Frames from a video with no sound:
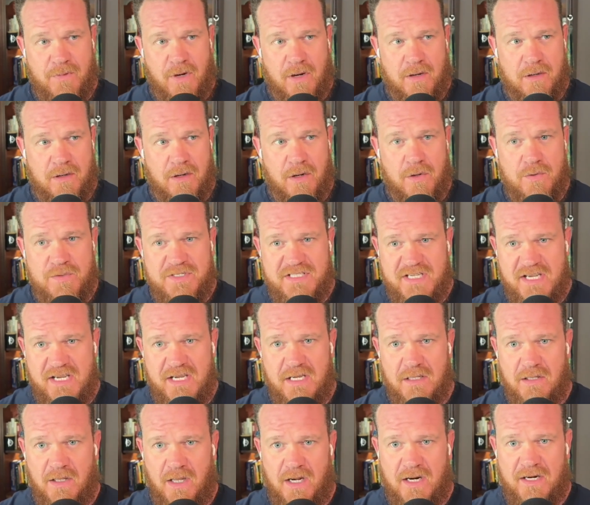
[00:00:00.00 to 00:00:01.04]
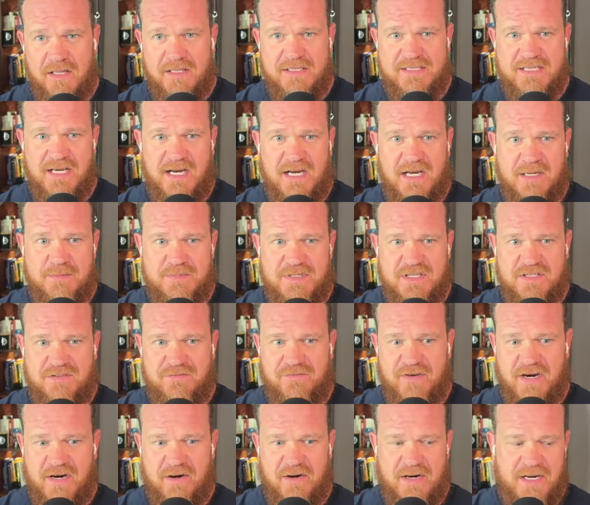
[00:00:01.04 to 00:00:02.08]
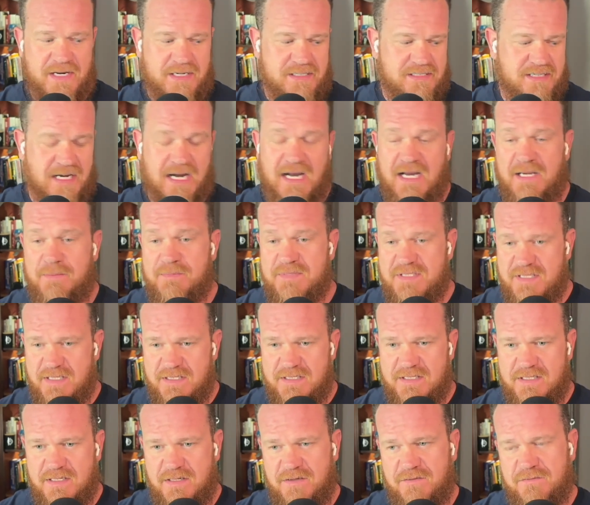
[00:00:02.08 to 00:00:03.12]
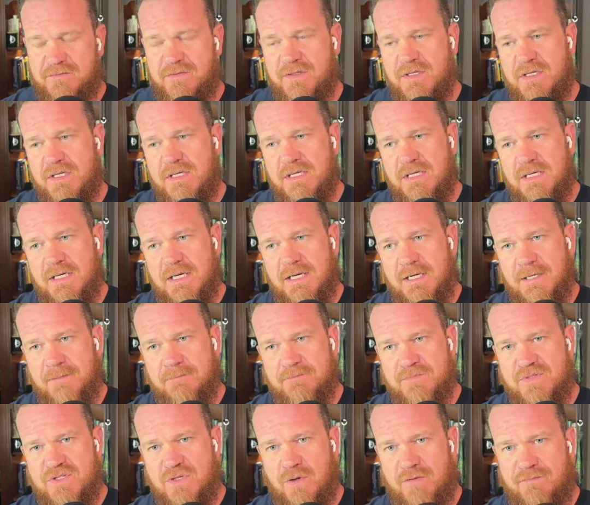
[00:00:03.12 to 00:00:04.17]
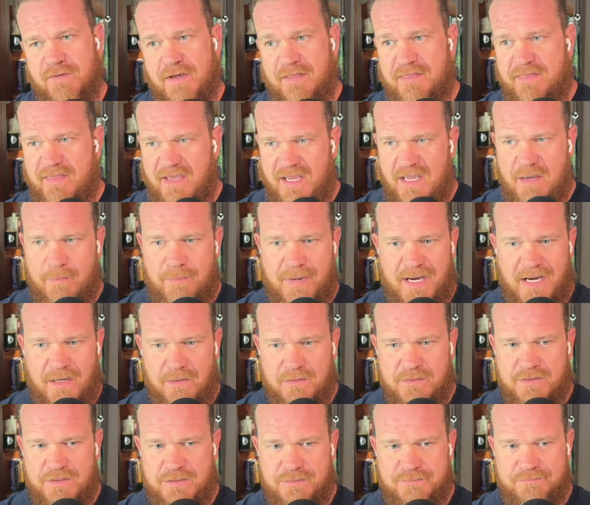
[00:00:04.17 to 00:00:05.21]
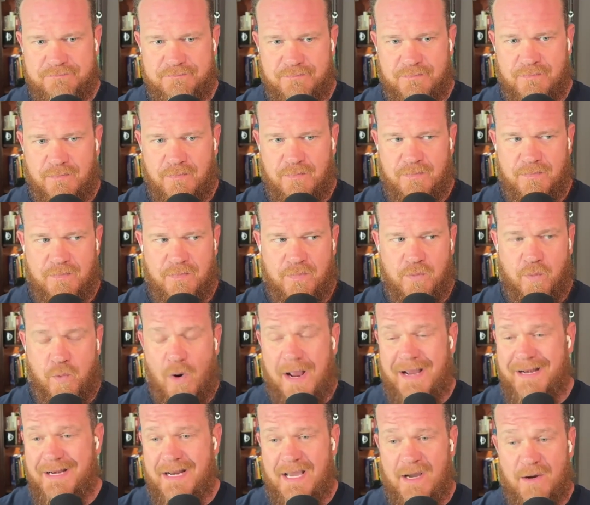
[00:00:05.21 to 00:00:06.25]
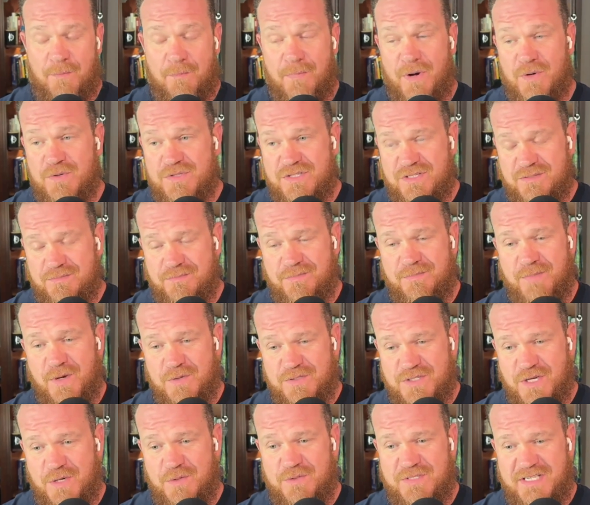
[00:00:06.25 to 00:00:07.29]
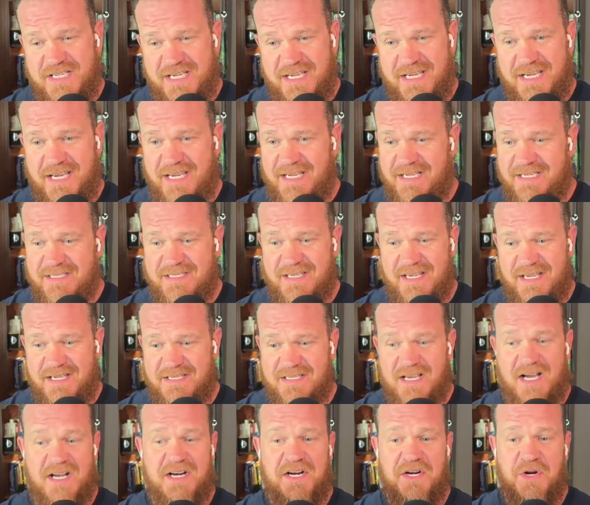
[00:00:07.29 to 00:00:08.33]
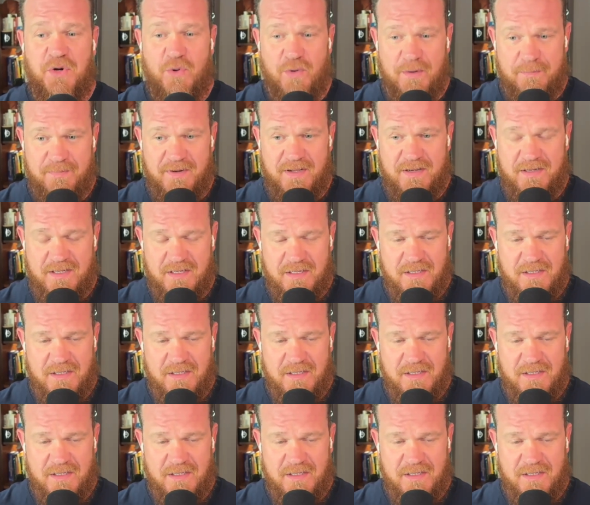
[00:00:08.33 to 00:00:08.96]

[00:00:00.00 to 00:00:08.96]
OT a lot of the times is very time sensitive. So if I think about right now, most OT is unencrypted.